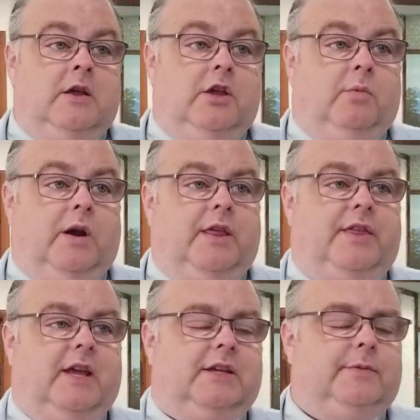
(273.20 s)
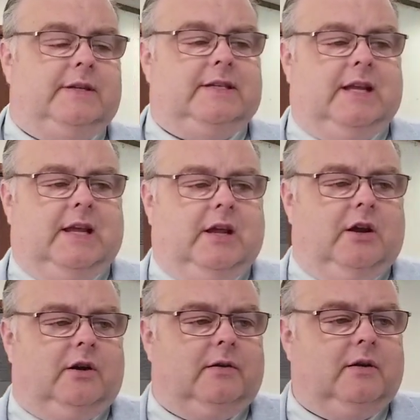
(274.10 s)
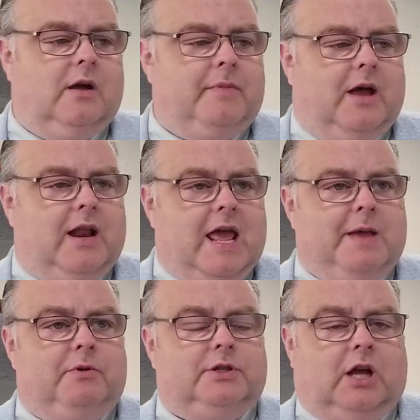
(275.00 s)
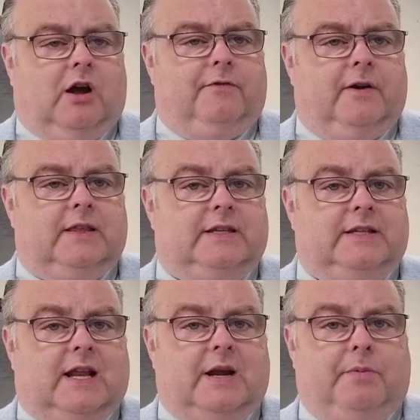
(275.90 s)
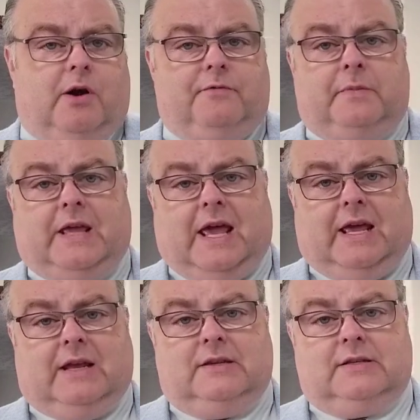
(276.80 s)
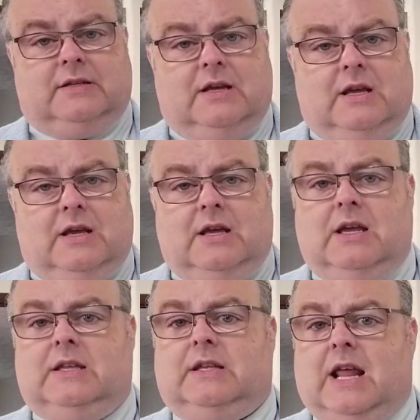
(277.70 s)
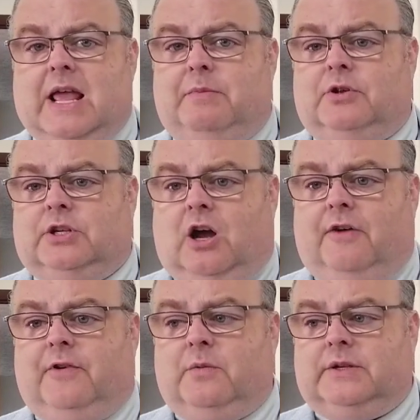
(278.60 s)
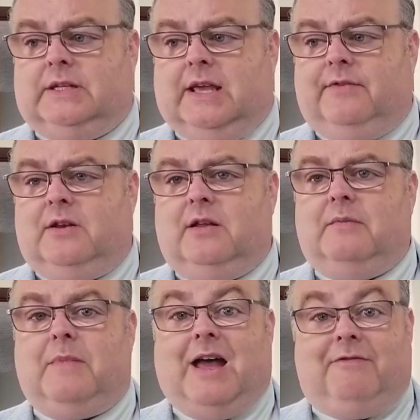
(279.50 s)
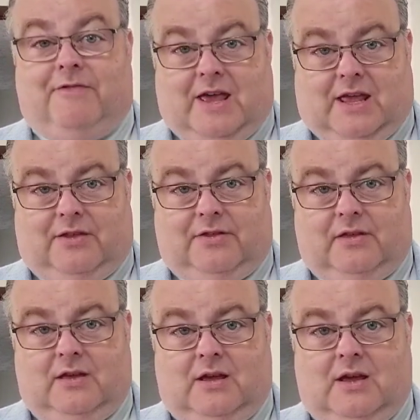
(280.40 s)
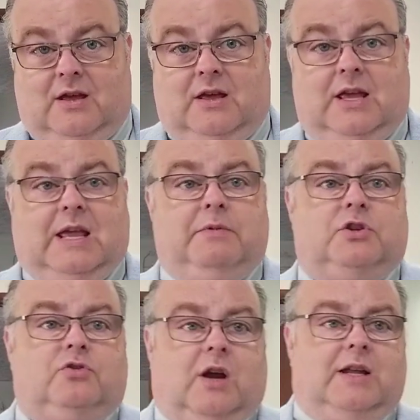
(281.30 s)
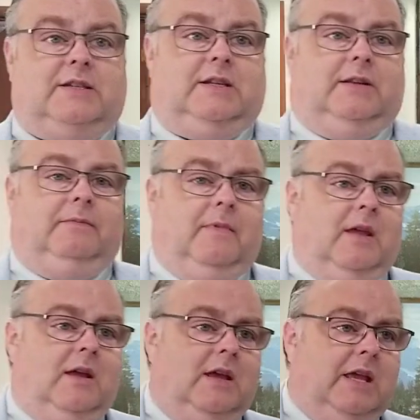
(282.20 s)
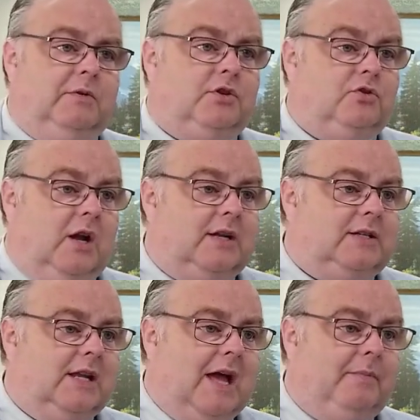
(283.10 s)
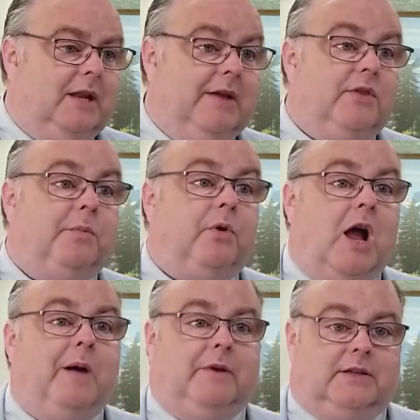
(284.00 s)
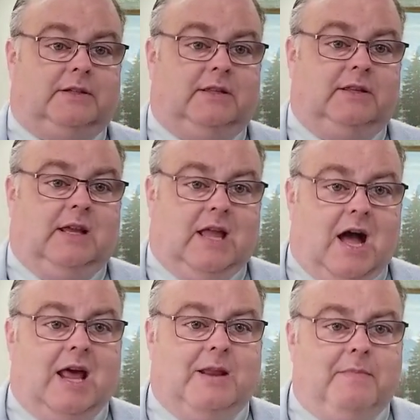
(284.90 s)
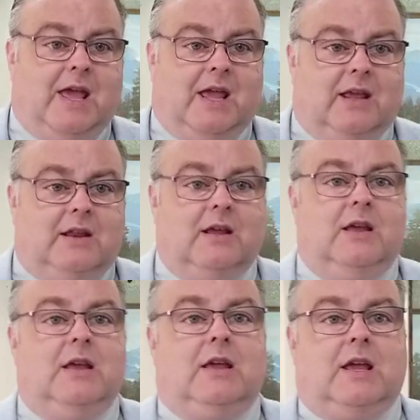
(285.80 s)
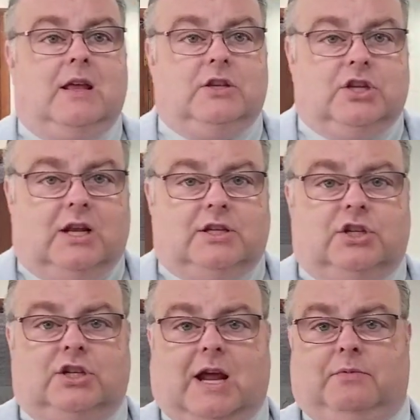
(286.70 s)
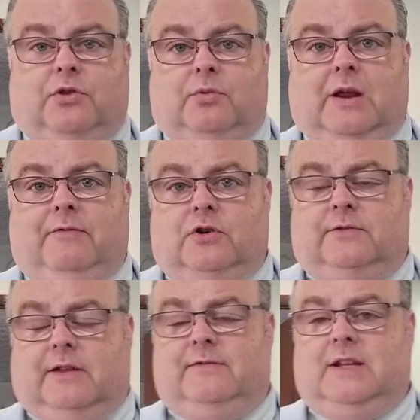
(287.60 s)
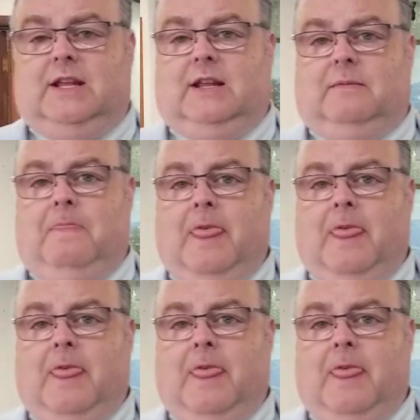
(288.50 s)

And one of the things we see here about Abel's offering that set it apart from Cain's is that Abel's offering was given by faith. He was trusting. He was trusting, I believe, in the promise that God had made in Genesis chapter 3, verse 15,